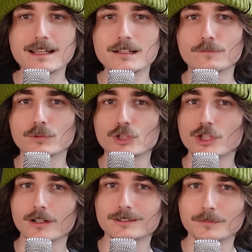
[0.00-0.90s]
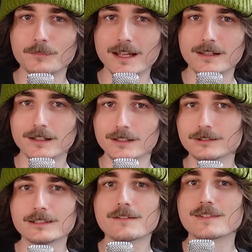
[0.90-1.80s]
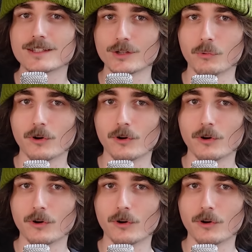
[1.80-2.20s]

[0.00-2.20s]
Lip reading: evil chocolate maker who lives in the